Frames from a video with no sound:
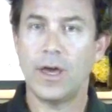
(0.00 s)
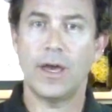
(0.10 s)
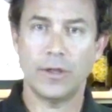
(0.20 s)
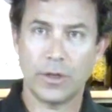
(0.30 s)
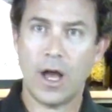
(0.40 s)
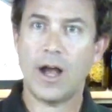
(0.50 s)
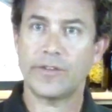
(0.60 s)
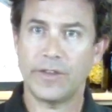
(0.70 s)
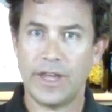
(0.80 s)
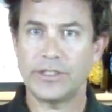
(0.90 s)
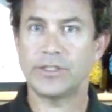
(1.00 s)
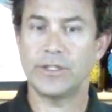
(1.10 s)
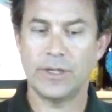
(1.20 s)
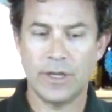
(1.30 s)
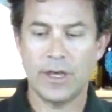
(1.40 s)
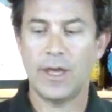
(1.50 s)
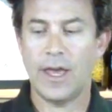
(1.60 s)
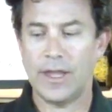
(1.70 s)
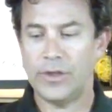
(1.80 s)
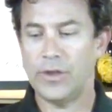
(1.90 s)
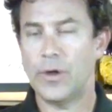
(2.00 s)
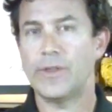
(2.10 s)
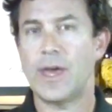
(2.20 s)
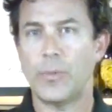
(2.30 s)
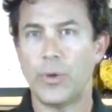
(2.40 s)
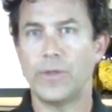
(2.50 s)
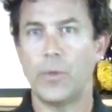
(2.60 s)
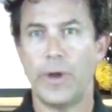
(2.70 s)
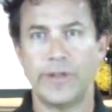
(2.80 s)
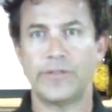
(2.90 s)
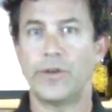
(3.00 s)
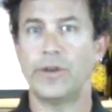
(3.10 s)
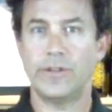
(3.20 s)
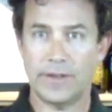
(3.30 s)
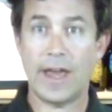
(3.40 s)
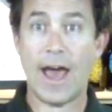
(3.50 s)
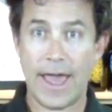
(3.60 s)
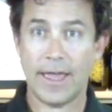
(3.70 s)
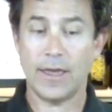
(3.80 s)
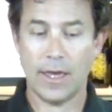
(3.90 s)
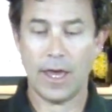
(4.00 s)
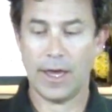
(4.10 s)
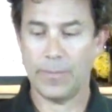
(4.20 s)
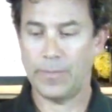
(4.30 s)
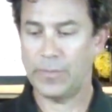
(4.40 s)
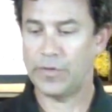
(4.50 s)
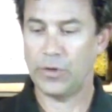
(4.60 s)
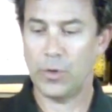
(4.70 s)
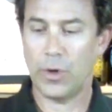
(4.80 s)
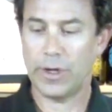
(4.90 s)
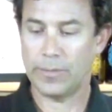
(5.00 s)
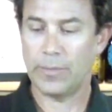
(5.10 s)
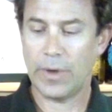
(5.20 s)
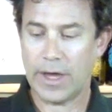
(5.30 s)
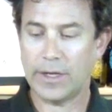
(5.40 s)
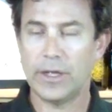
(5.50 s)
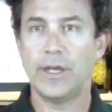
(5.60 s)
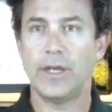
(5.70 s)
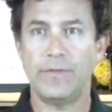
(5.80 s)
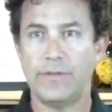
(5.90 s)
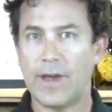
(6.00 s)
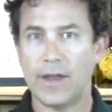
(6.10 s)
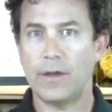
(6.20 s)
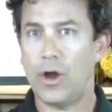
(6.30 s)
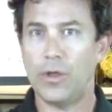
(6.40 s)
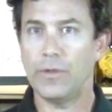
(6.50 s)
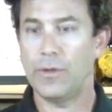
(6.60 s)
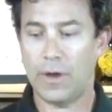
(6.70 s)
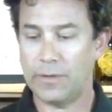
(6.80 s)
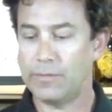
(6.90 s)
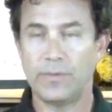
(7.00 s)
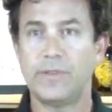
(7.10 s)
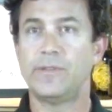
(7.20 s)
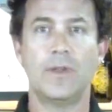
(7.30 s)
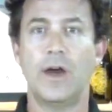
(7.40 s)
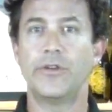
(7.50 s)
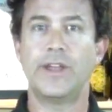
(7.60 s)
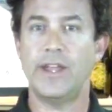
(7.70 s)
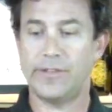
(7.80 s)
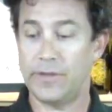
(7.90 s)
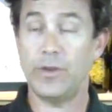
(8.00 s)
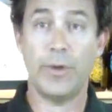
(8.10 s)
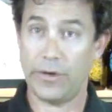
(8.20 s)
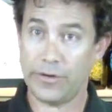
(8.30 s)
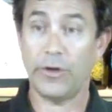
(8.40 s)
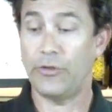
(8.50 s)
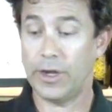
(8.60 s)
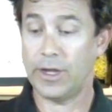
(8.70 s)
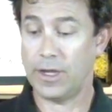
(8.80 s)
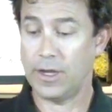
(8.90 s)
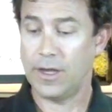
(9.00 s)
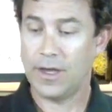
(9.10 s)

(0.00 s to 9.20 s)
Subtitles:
a little oxidation. And you know at that point the wine's starting to die. So you wanna, if you've got all of the 100 cases of it, you better start drinking it.